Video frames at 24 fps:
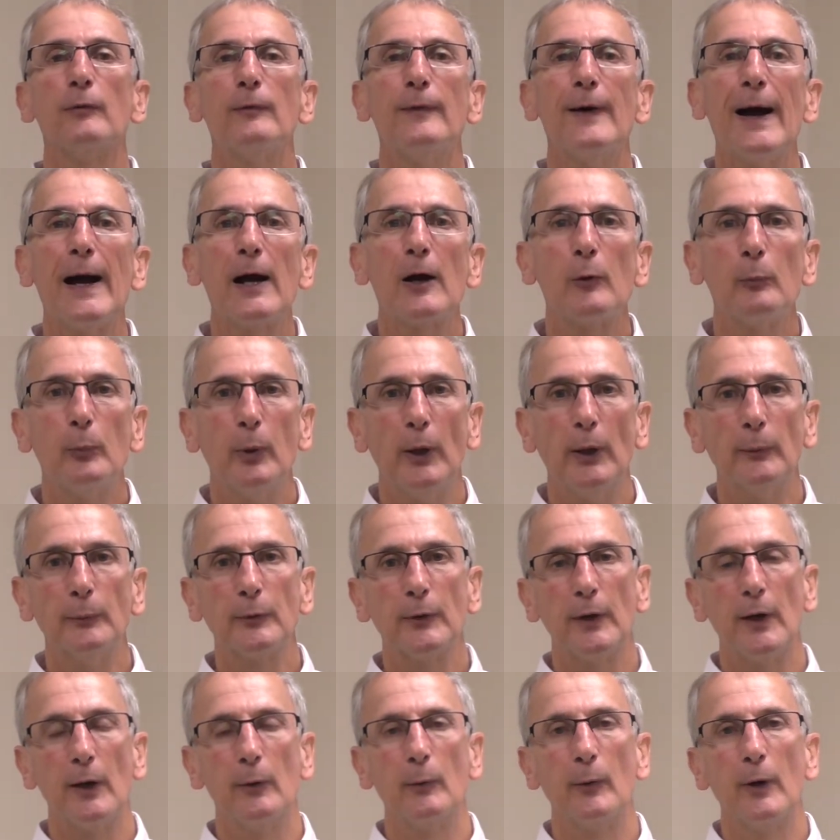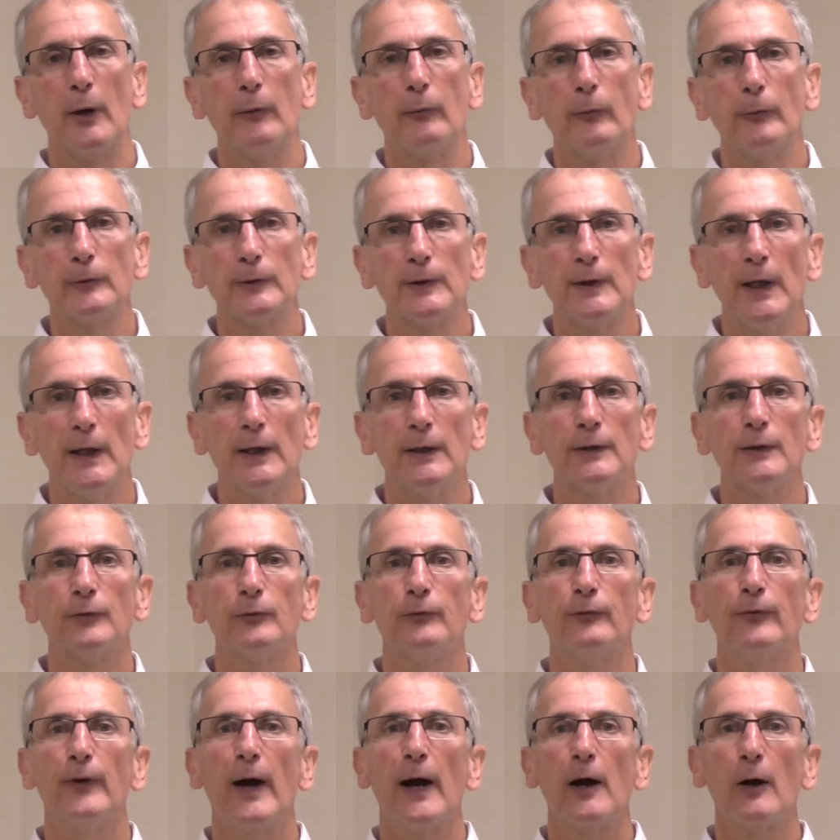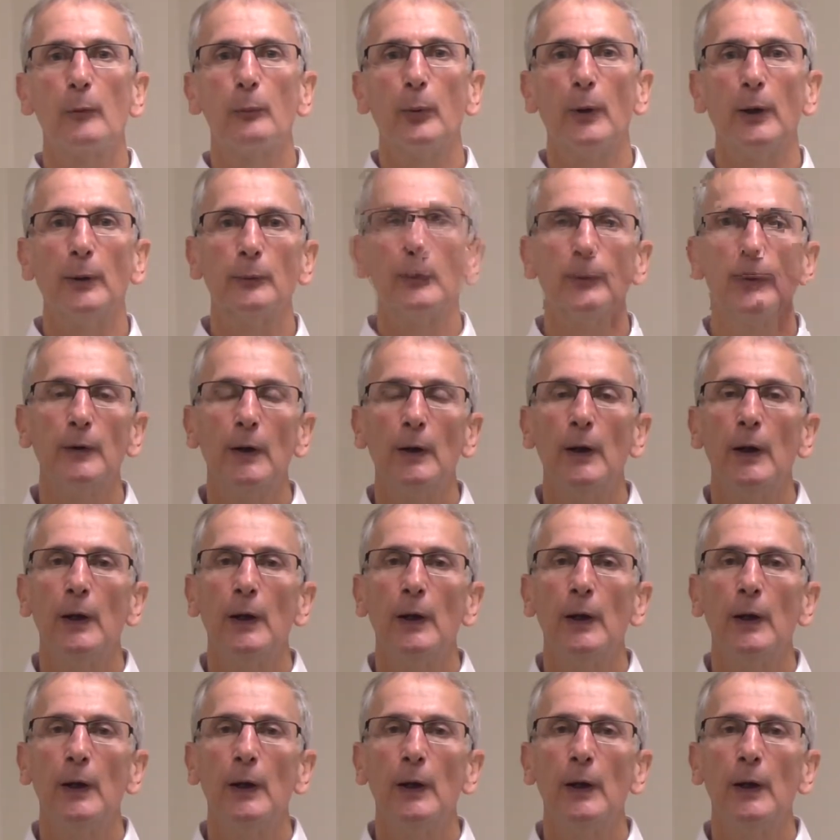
fire pumps, and I would emphasize fire pumps